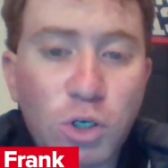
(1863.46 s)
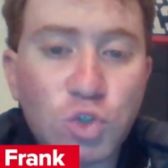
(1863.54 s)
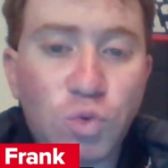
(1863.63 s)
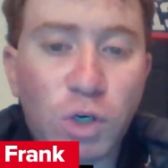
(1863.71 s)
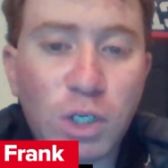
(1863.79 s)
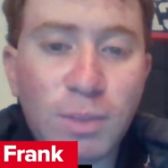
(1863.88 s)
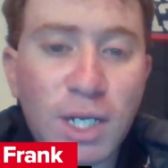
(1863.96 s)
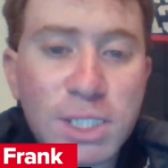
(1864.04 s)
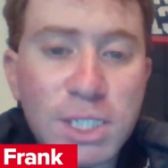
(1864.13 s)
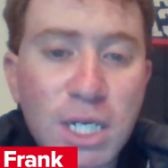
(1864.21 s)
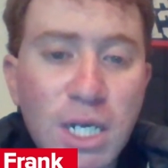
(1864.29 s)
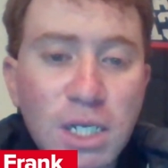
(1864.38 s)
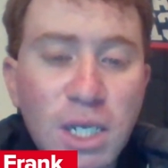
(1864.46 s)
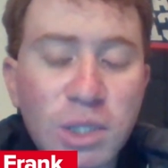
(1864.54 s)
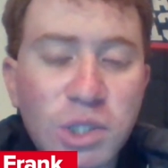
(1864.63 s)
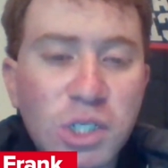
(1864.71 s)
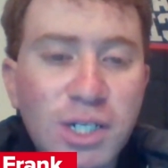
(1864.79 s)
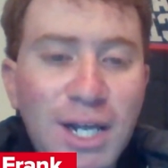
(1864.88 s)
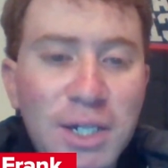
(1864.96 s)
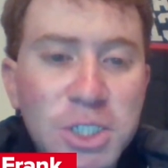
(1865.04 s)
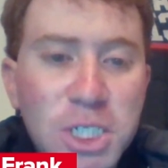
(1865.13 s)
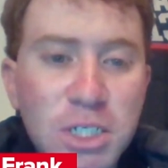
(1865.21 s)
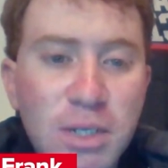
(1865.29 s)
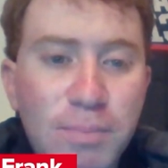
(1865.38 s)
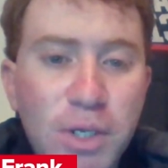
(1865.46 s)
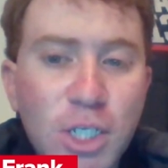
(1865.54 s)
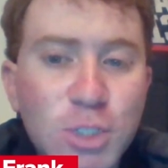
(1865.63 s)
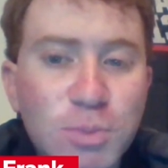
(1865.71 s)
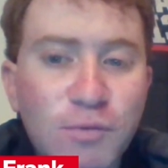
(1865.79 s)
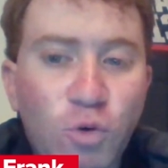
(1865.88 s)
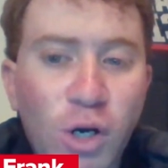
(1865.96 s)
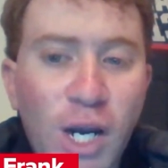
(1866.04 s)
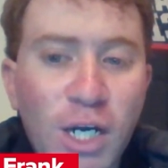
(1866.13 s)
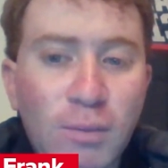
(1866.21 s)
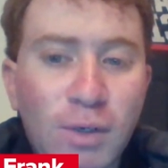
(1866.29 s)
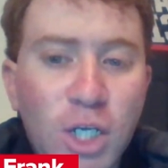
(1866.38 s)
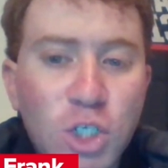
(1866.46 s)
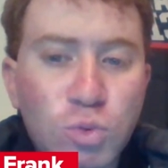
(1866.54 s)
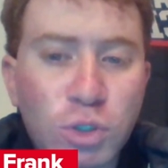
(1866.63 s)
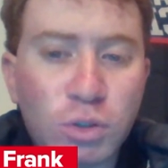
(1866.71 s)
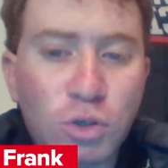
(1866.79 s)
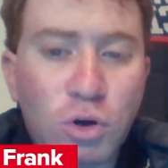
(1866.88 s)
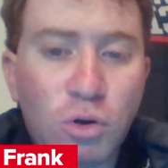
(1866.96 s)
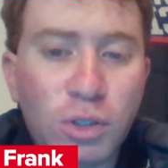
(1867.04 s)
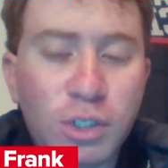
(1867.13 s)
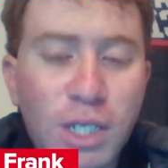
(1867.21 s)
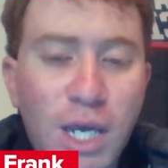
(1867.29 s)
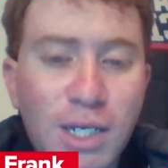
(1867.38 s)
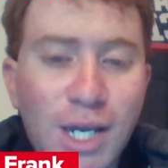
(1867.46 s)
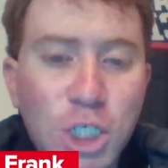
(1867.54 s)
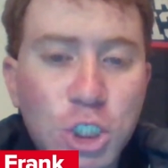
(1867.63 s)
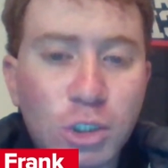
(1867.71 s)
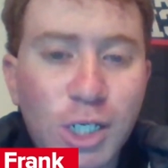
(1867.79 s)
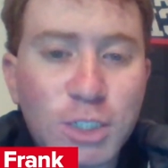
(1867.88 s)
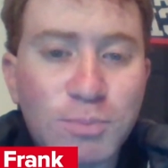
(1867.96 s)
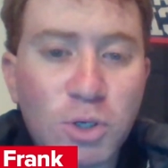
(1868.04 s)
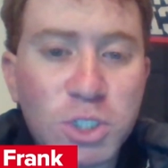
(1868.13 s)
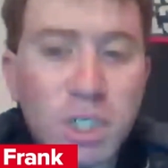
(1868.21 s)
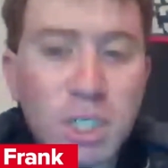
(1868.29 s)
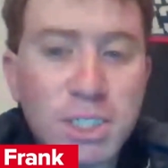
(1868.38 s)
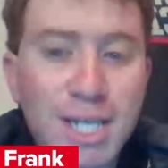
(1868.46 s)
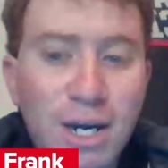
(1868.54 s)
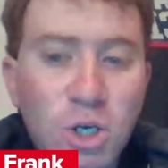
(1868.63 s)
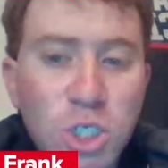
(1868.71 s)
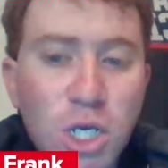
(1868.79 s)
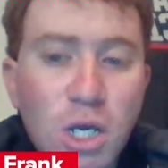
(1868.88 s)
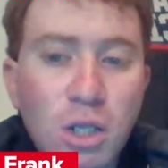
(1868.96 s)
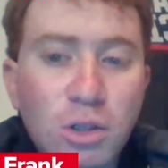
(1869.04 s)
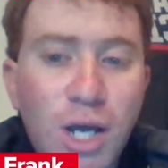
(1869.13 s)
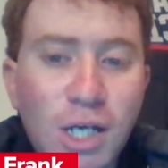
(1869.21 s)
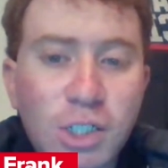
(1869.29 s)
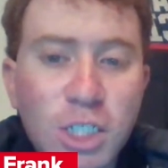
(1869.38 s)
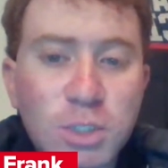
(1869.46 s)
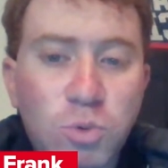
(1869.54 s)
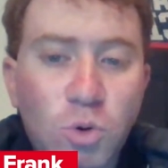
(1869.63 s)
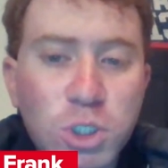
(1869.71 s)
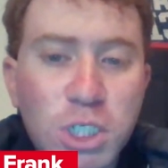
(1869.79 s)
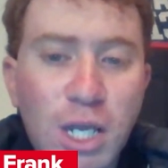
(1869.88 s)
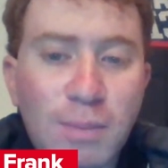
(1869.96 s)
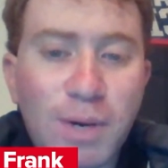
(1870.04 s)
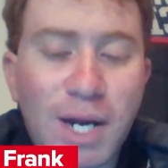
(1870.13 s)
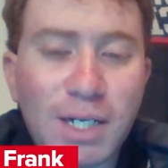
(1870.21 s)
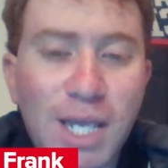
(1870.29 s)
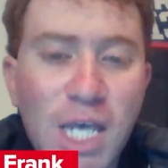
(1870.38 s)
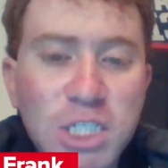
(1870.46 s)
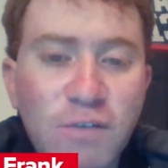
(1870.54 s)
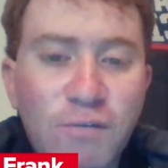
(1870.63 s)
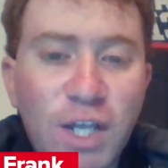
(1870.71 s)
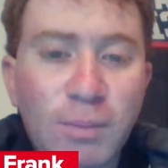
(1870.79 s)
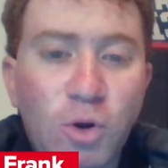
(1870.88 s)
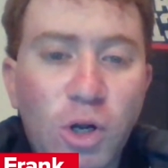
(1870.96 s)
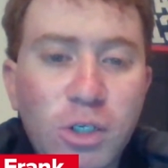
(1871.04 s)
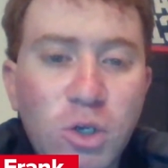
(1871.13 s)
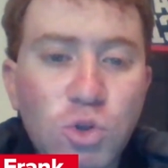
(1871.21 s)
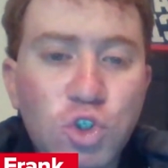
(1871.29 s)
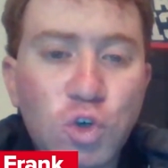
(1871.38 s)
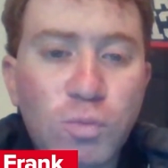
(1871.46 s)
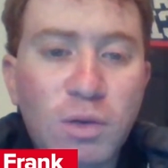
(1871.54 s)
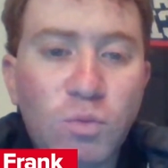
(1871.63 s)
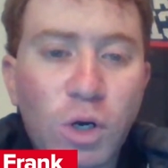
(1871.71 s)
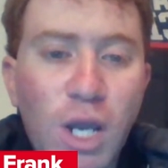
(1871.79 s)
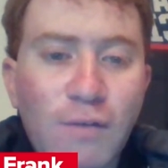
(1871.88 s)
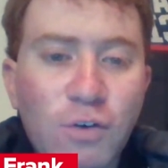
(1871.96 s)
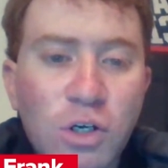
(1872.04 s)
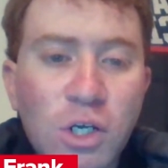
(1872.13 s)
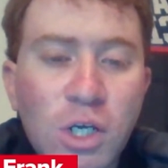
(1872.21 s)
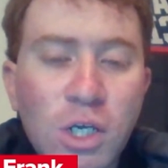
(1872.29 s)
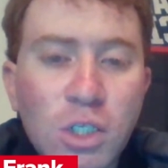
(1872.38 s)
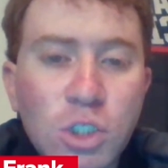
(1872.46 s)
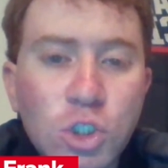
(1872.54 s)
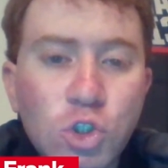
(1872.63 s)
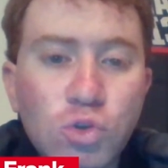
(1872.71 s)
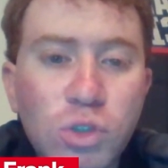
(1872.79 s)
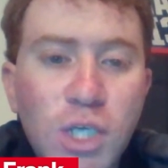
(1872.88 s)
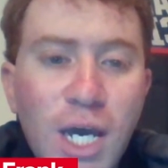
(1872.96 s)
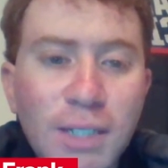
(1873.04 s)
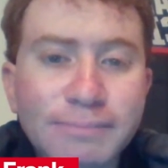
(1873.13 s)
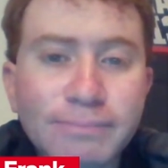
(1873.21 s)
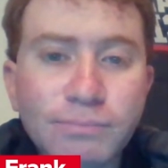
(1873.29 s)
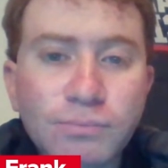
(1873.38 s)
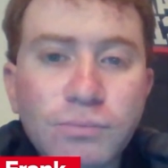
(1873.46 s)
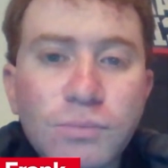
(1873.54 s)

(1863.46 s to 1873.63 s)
world in 20 minutes. Get the analysis and opinions before anyone else with our local and national experts and insiders. Locked On Sports Today podcast available on YouTube and wherever you get